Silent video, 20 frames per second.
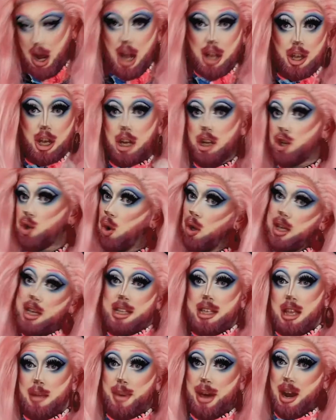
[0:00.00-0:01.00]
you can totally
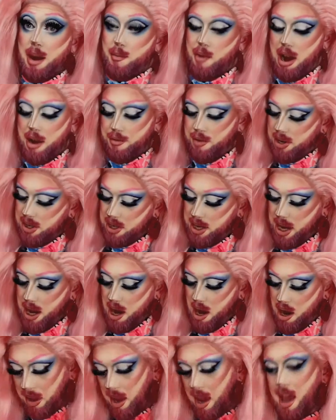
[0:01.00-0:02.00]
see the pin-up reference
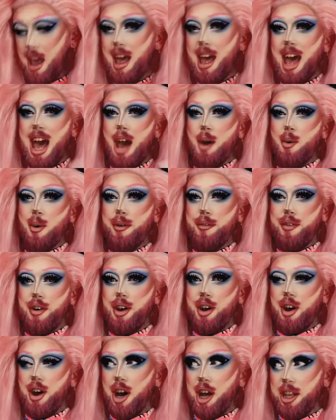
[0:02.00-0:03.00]
here.
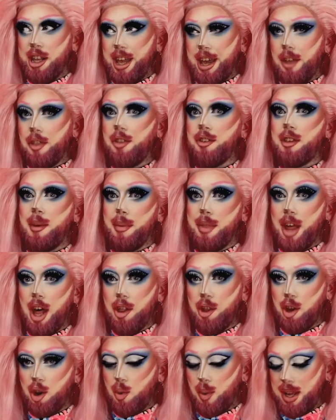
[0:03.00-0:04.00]
However, unlike some of the
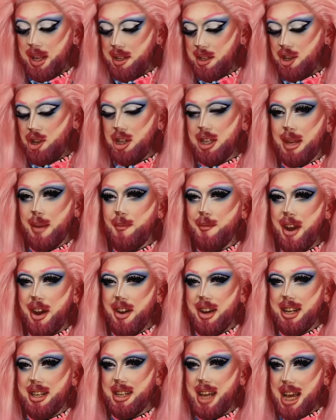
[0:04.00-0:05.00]
other queens, they just seem
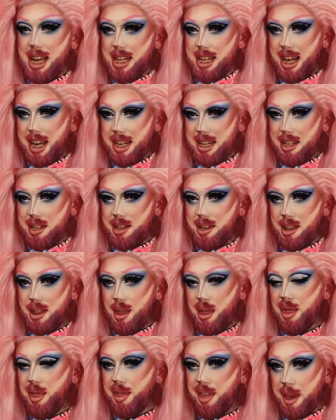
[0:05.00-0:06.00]
very dedicated to the
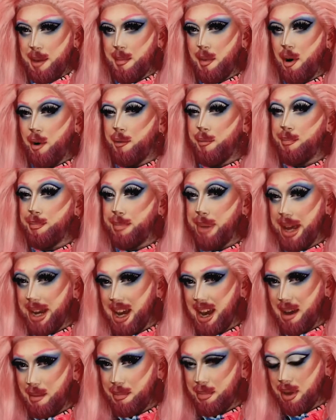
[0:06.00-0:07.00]
theme of
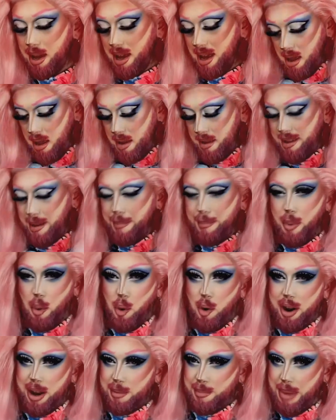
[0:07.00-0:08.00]
pin-up. It's a
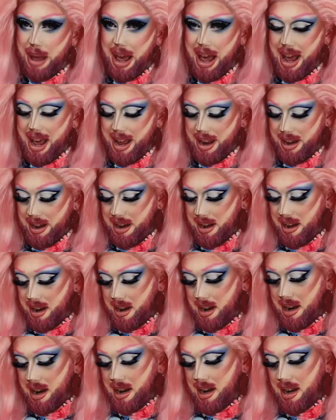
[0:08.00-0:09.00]
boring pant,
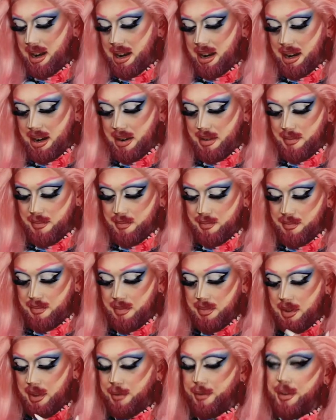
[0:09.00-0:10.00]

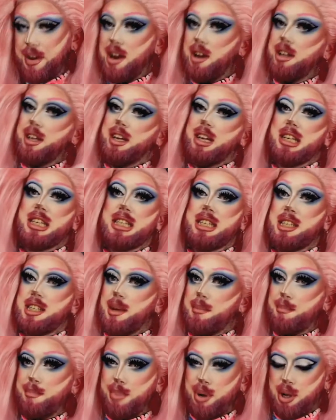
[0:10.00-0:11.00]
a fairly
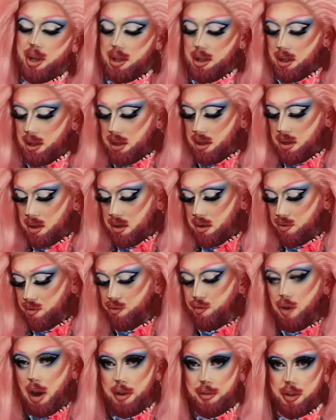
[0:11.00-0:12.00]
simple
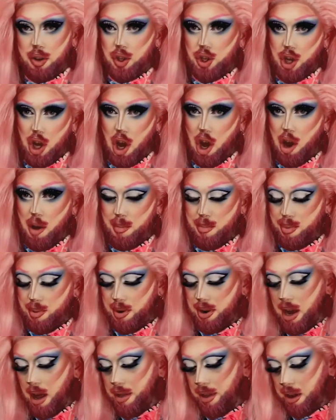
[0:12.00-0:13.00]
ruffle top,
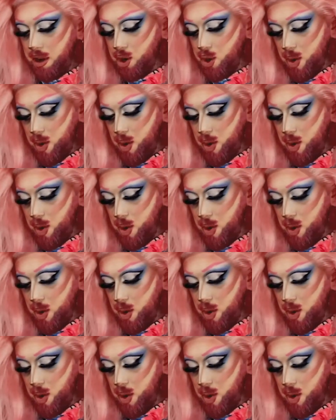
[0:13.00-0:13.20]
nothing too